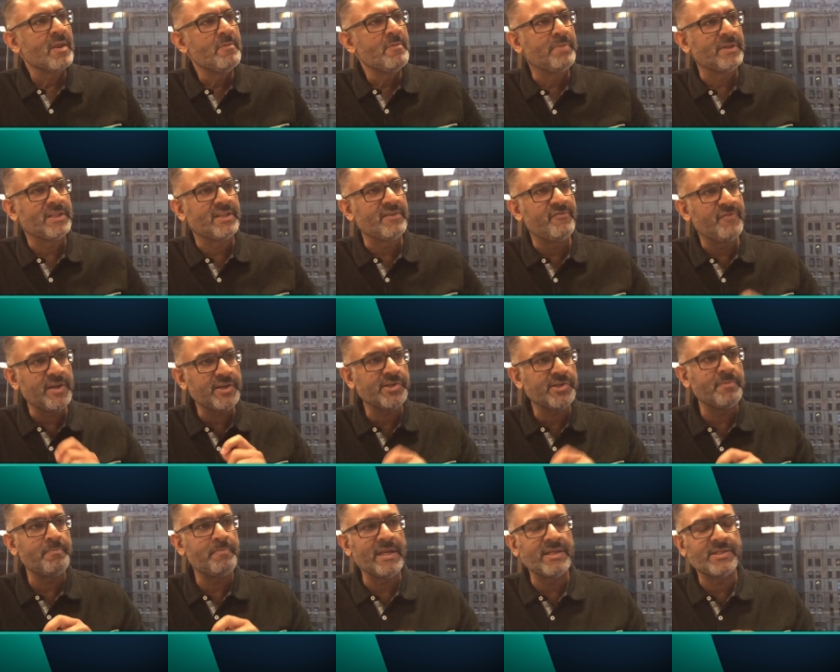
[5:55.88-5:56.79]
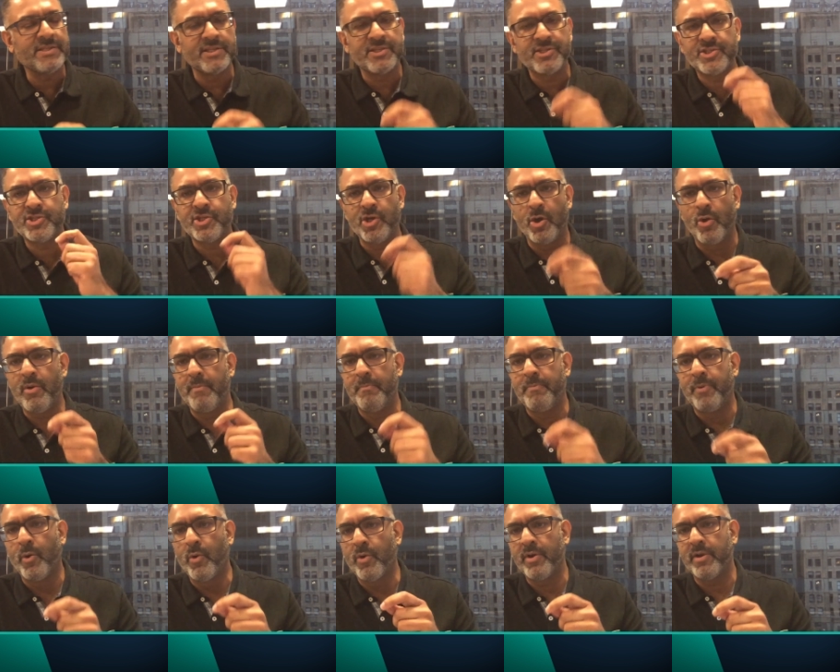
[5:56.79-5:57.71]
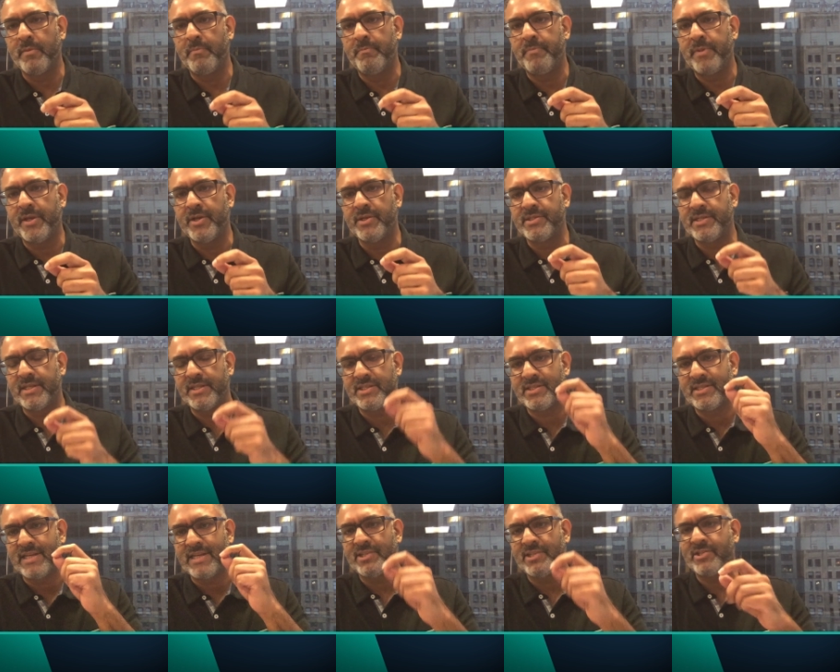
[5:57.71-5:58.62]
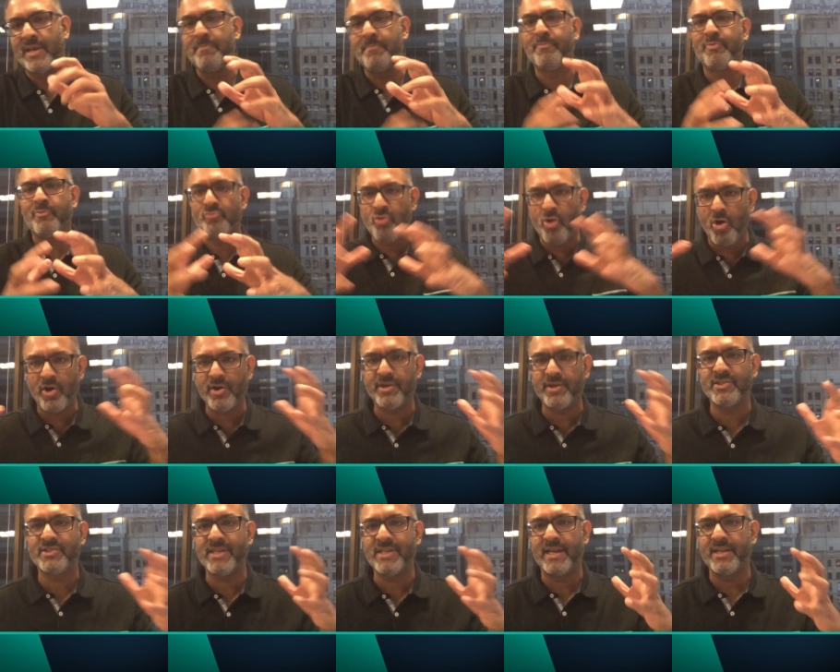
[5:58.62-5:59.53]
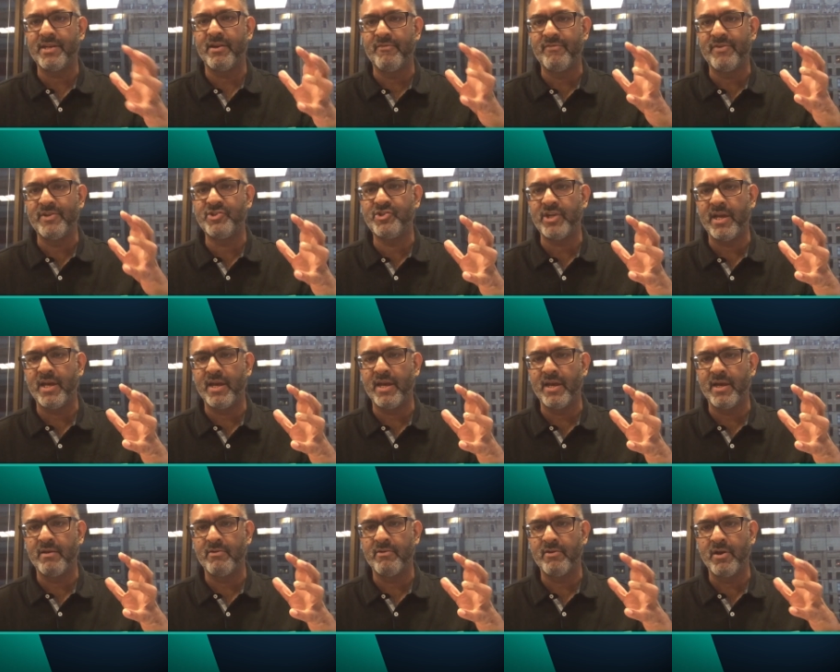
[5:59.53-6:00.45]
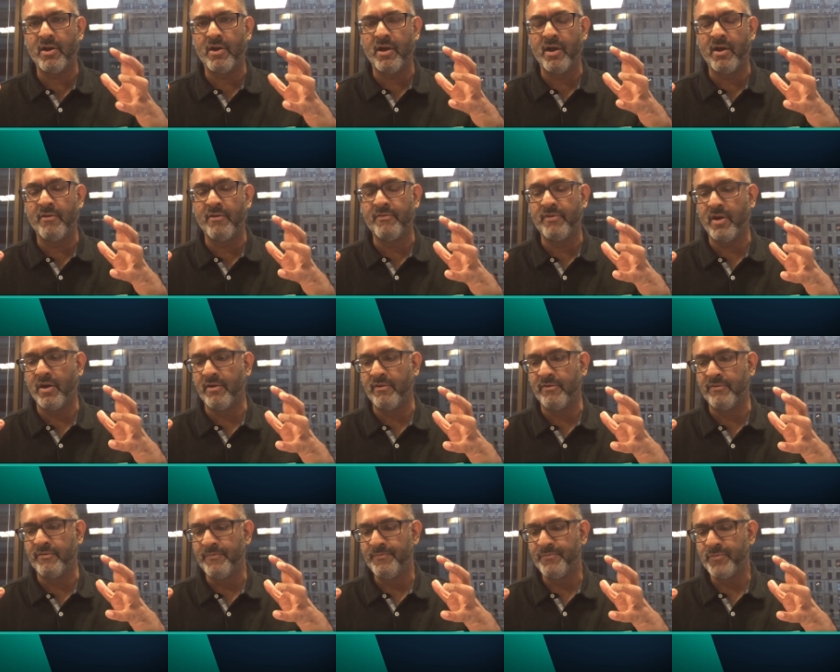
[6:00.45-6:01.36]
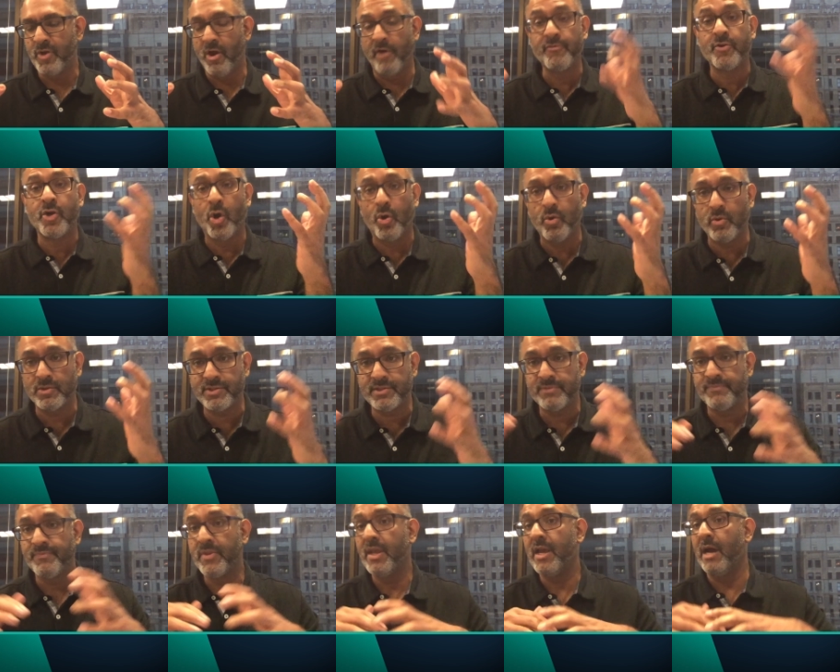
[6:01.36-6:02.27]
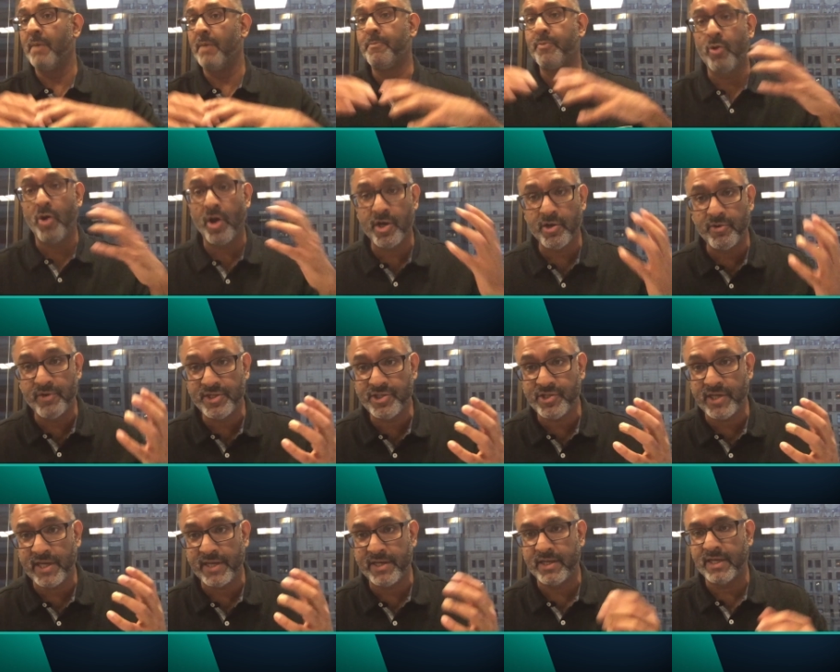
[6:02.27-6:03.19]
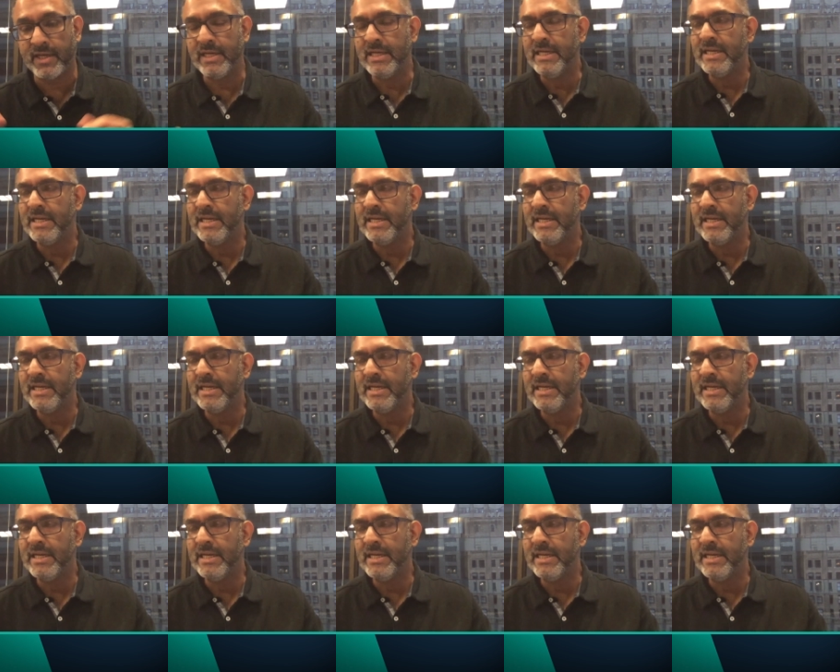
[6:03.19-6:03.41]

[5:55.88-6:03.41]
But the vision piece is so important because it sets a broader set of, uh, of, of, of goals, a broader agenda.